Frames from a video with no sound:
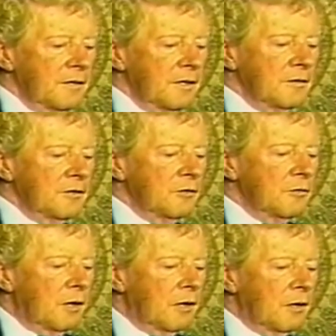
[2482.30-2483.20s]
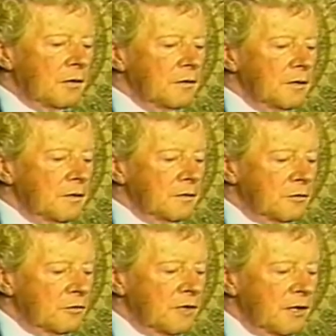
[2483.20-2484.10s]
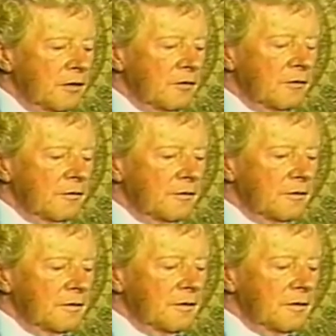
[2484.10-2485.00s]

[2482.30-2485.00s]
then you are in good health.